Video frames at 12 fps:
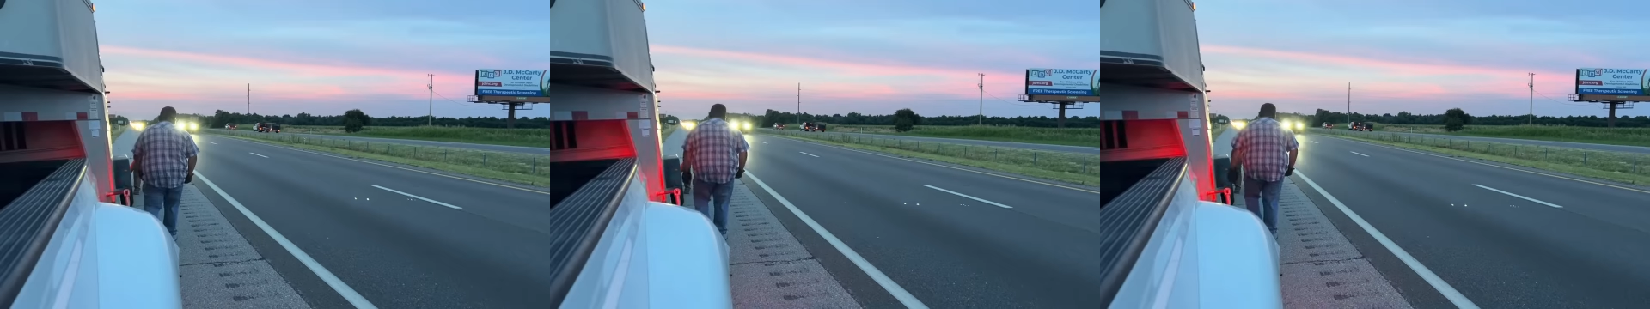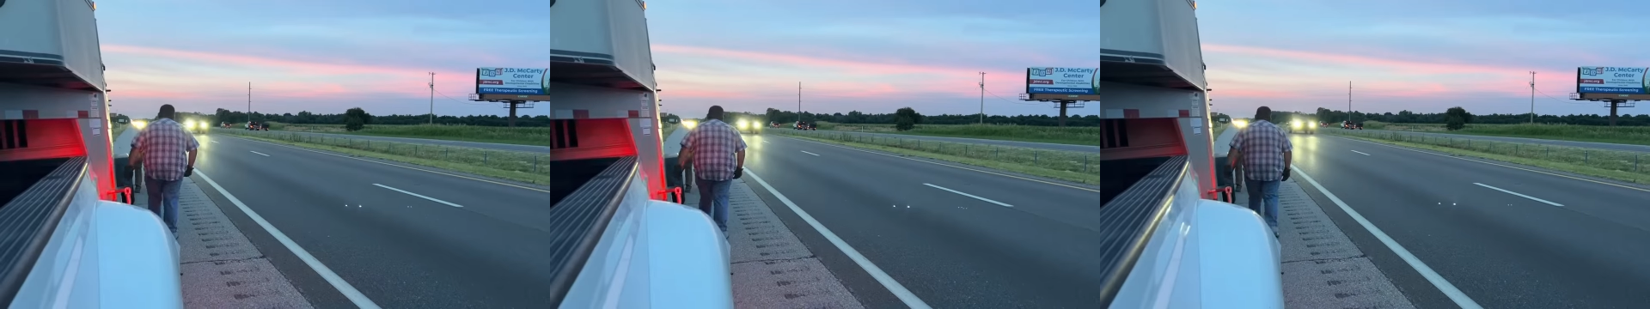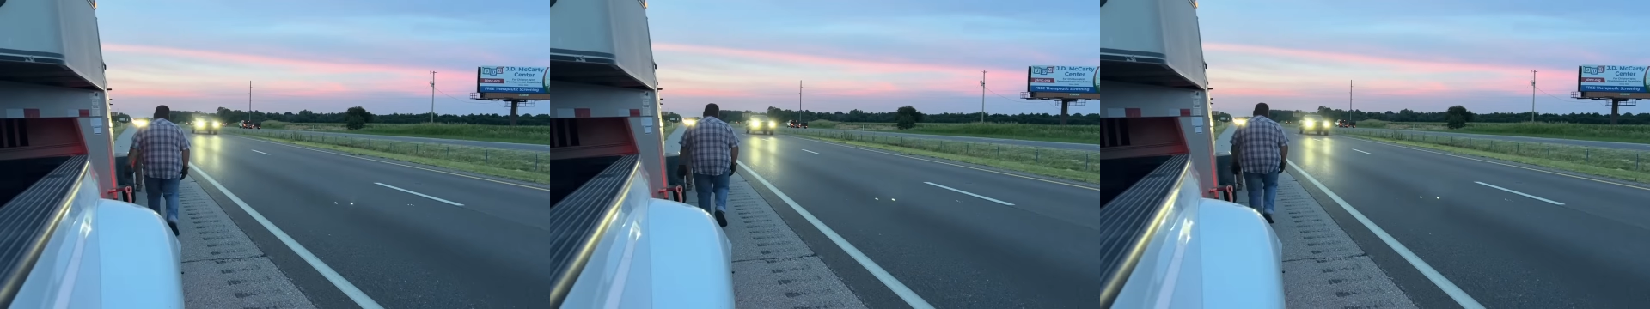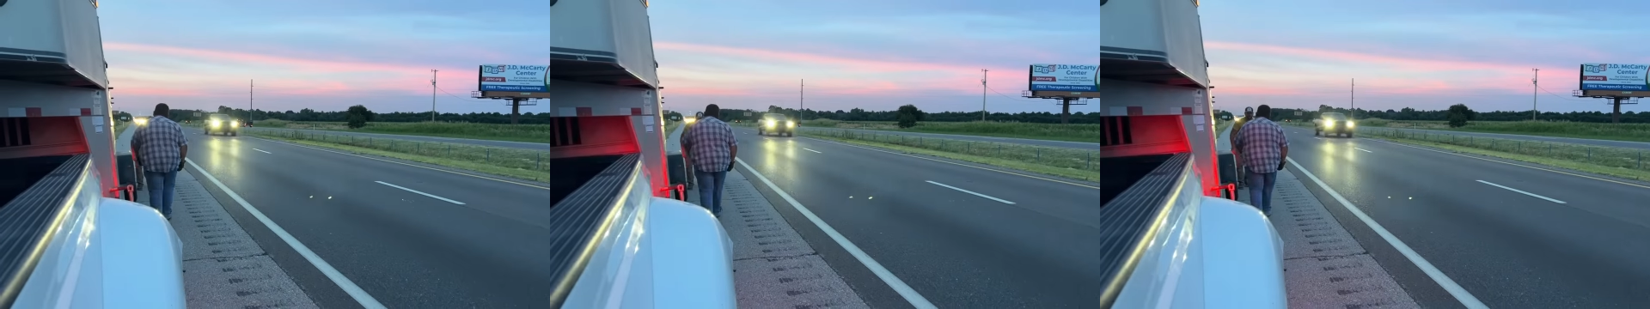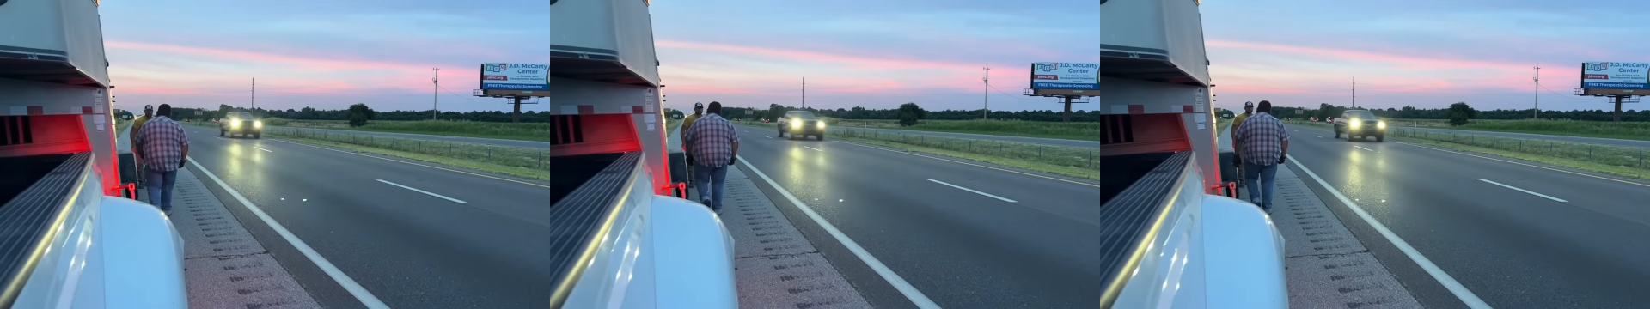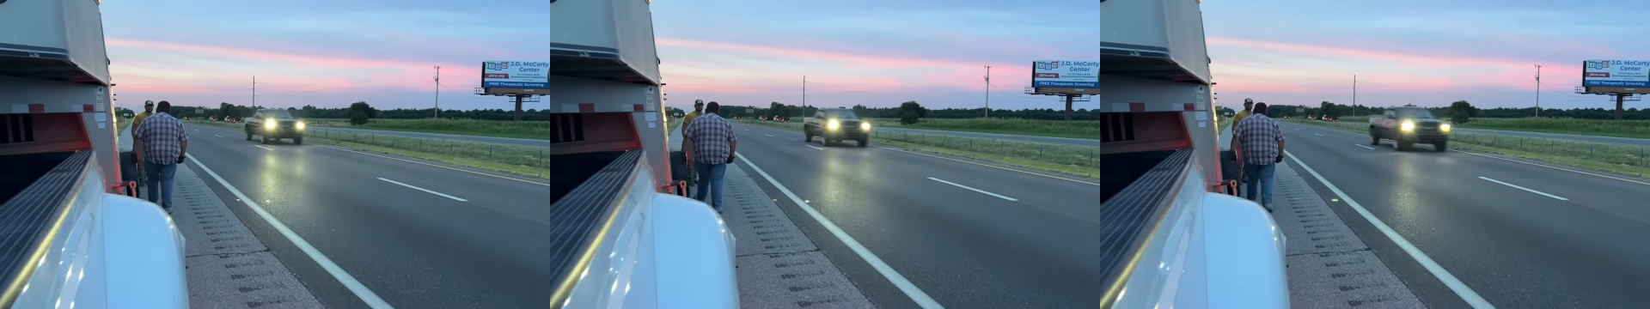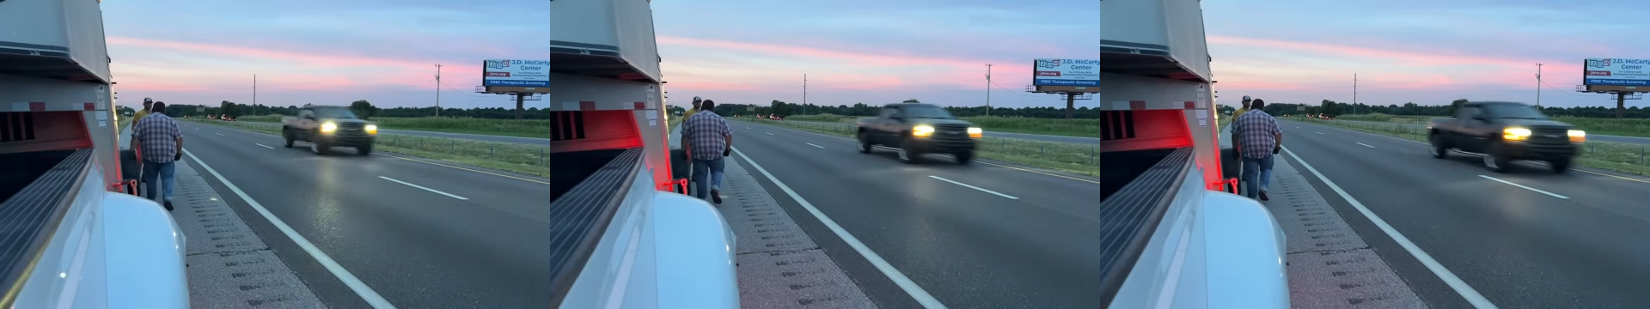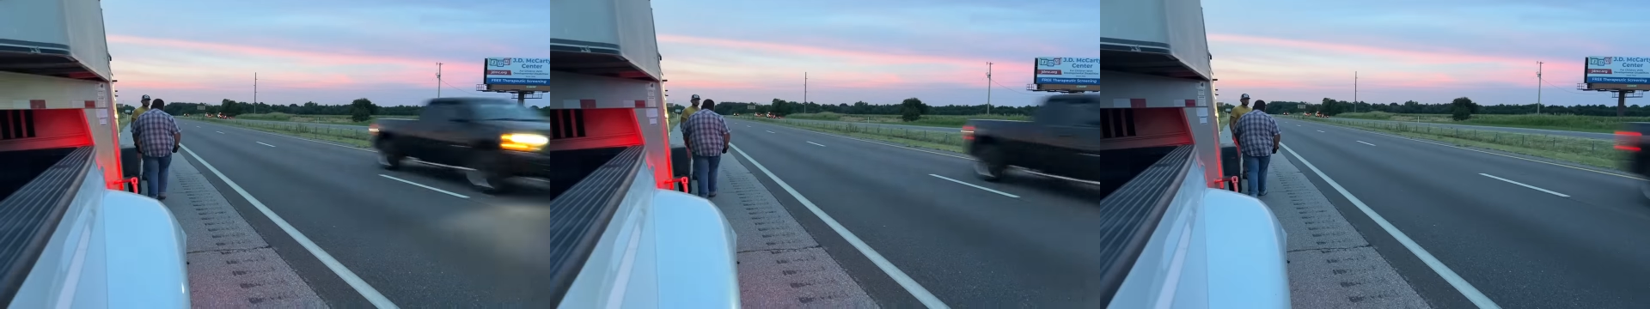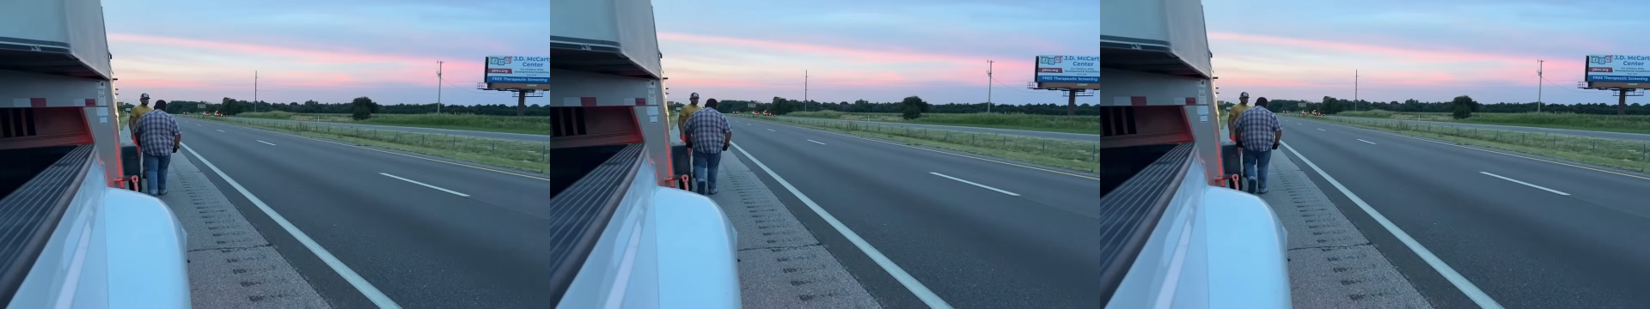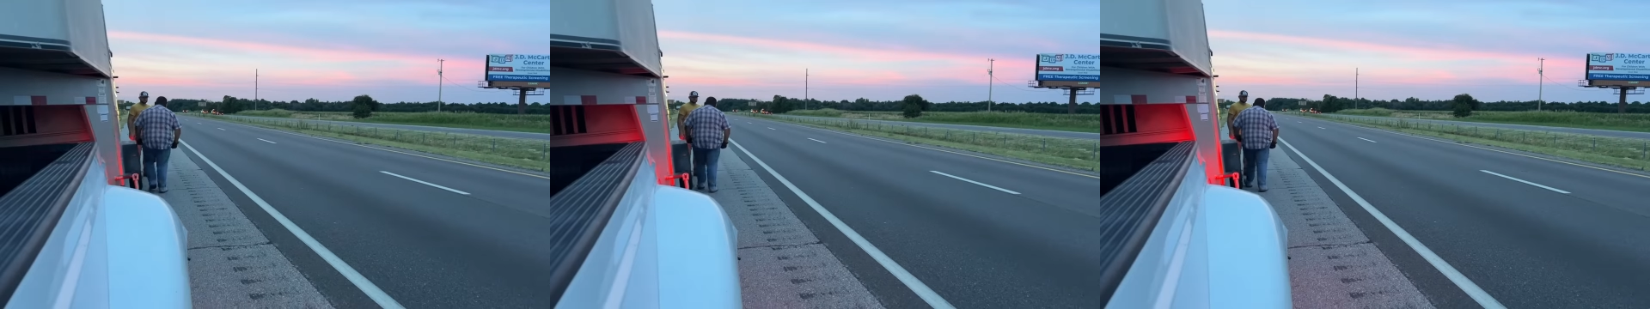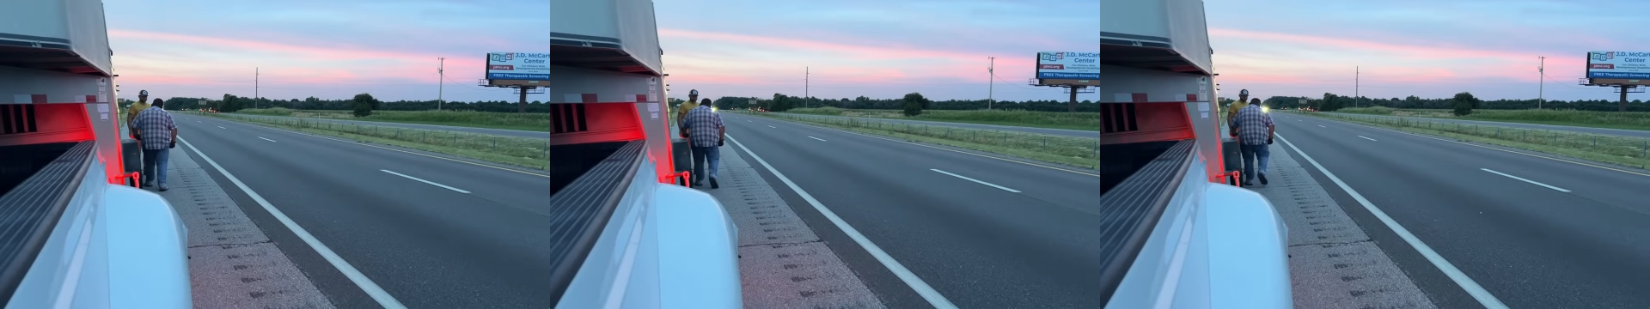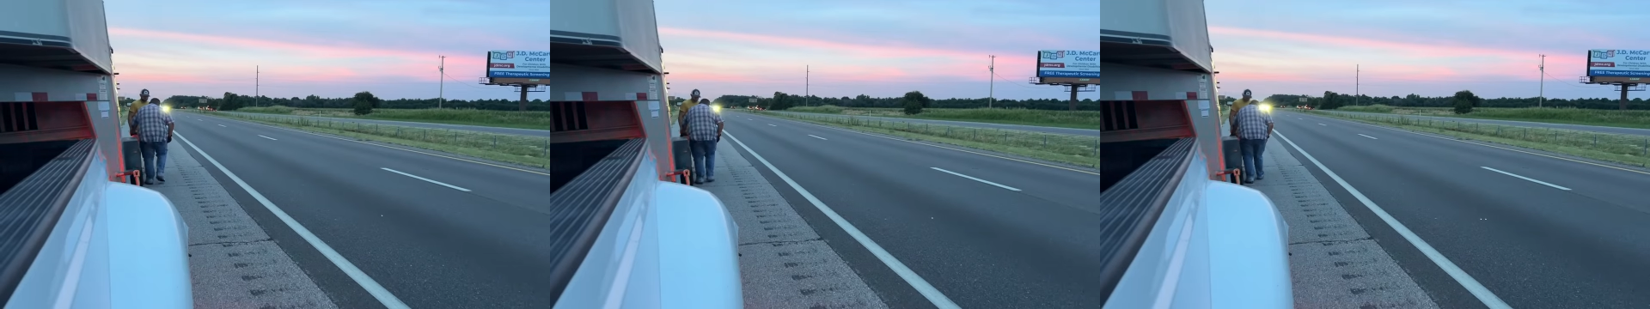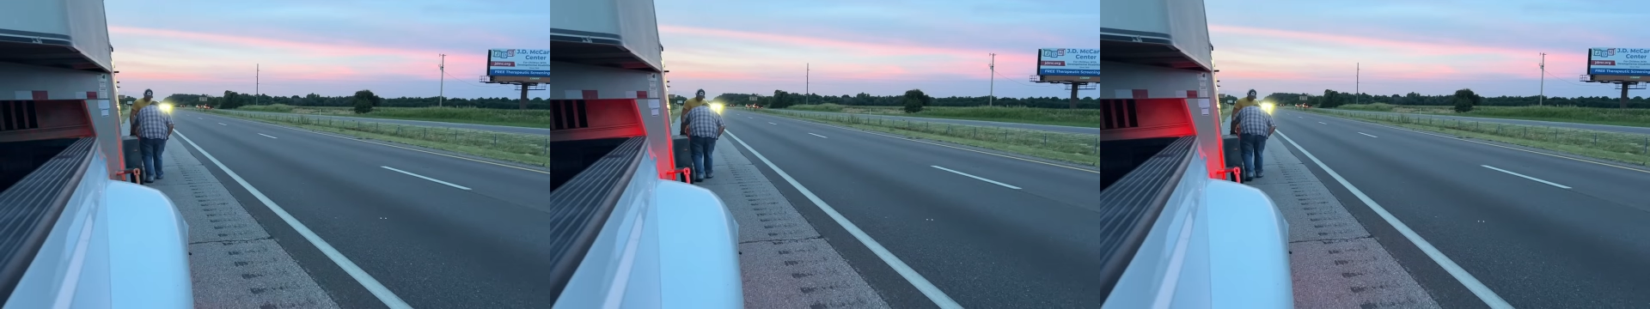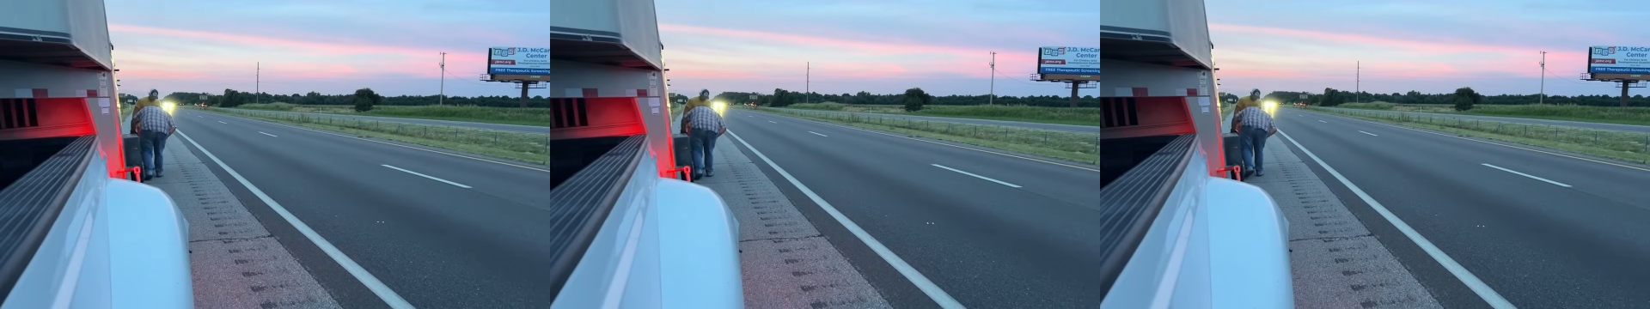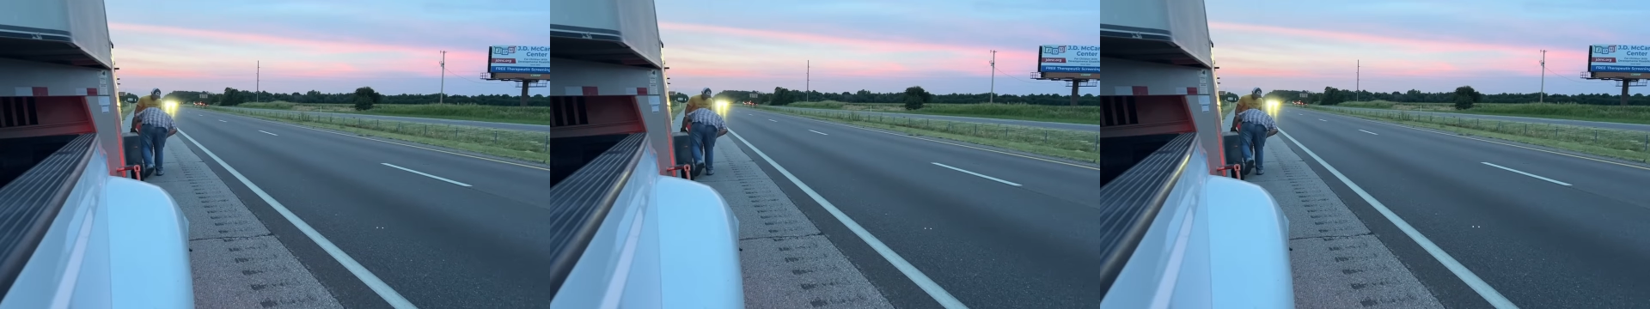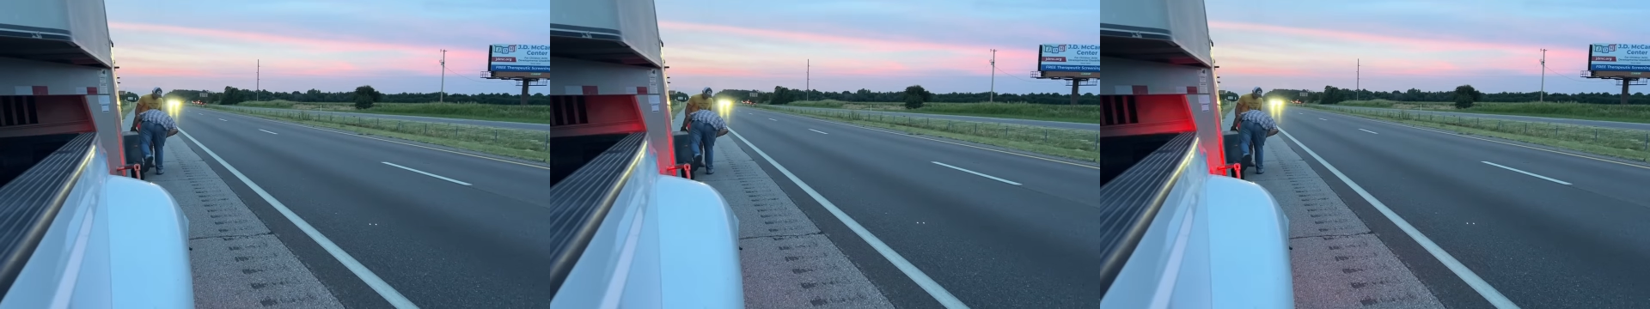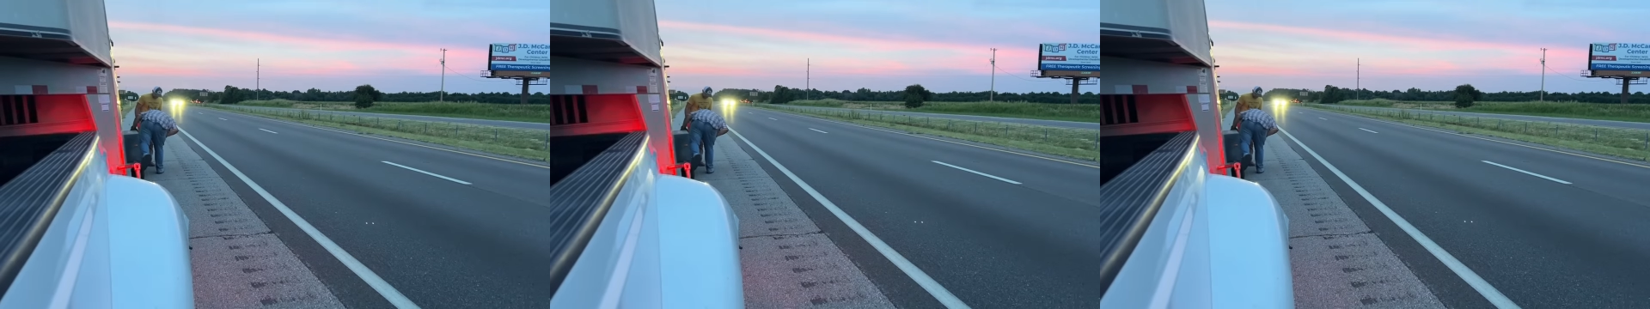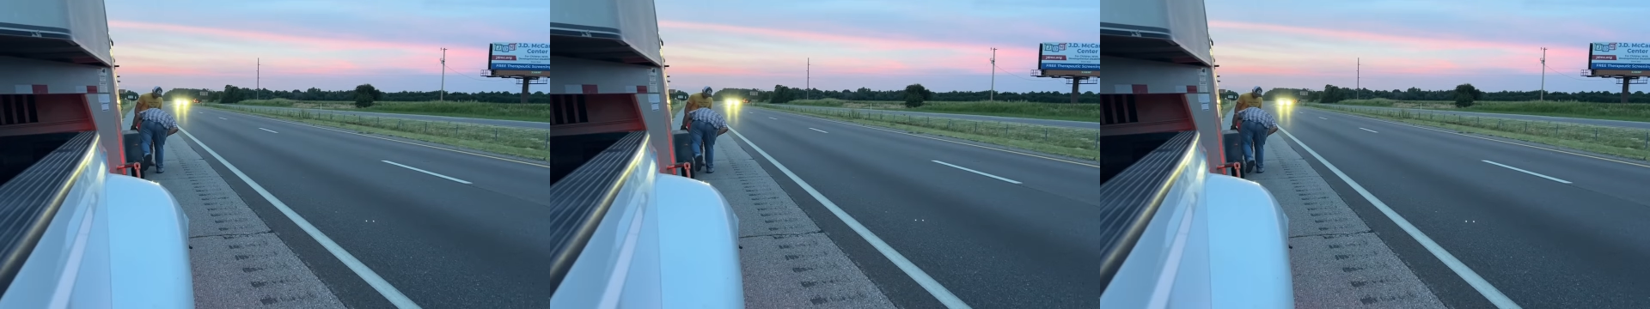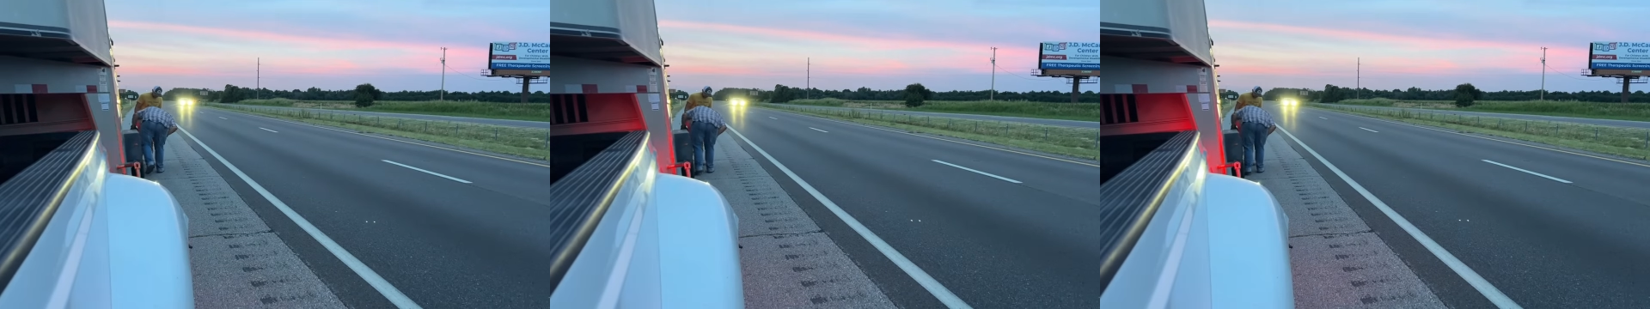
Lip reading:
Nobody's mouth can be seen.